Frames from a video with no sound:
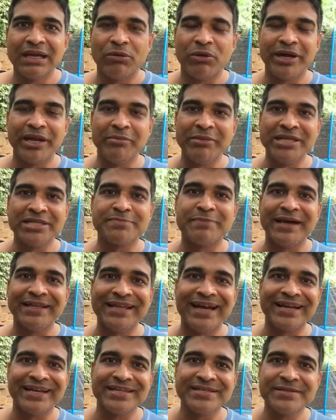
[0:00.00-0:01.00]
What he means by
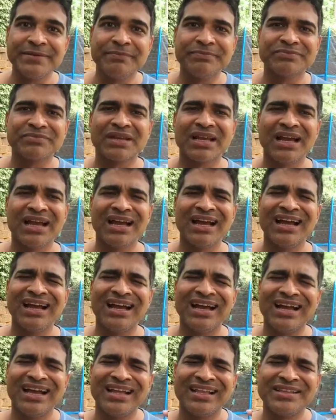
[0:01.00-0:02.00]
that is,
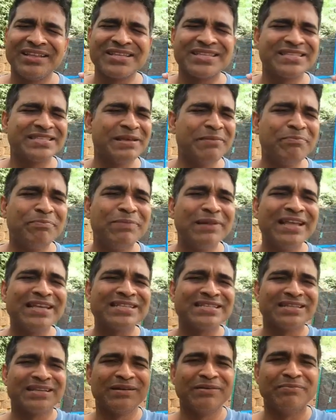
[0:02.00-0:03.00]
the
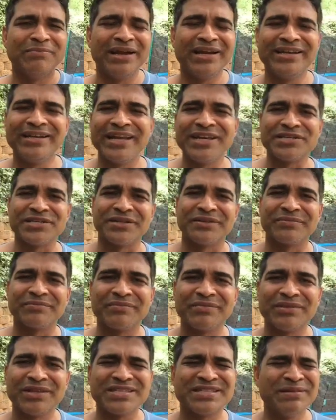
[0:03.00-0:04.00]
simplest meditation,
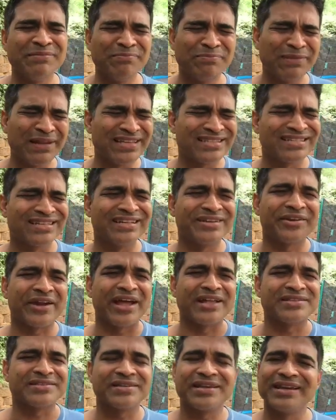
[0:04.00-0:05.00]
the simplest
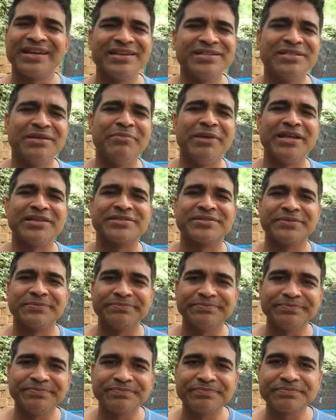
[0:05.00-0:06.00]
trance is the best.
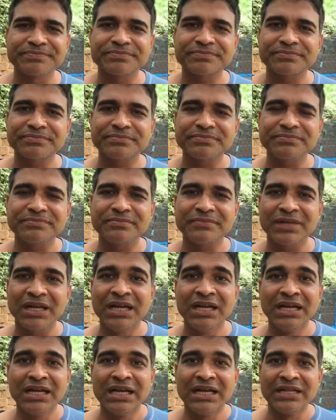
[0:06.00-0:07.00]

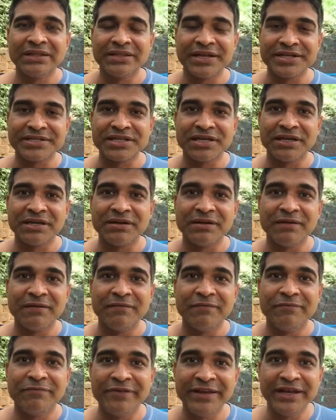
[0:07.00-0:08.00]
There is a
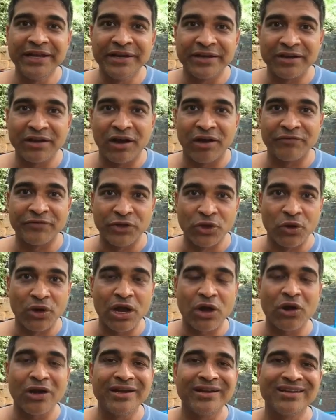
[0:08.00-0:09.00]
field of
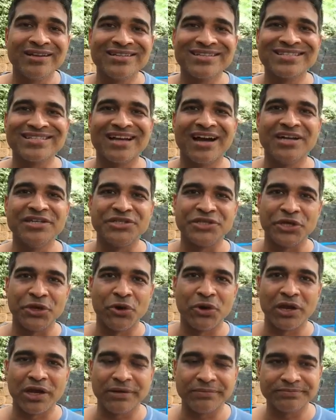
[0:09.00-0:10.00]
yoga called Sahaj
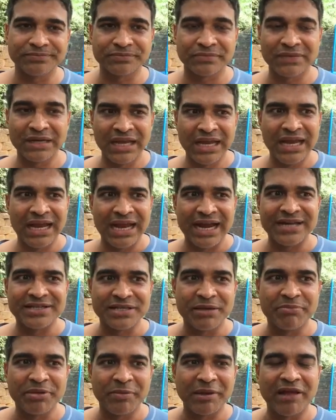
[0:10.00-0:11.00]
Yoga. And
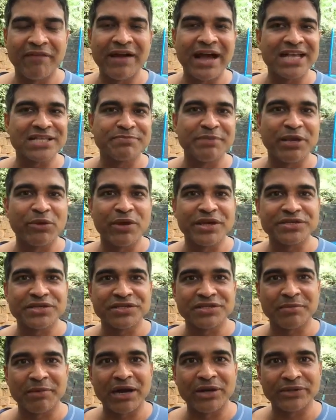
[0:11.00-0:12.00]
some people have asked me
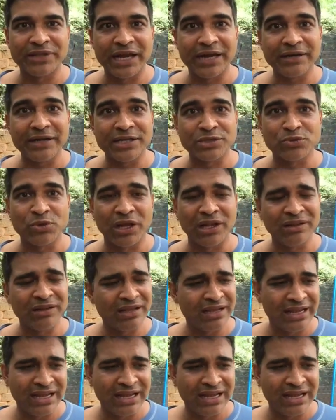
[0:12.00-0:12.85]
questions about that as well.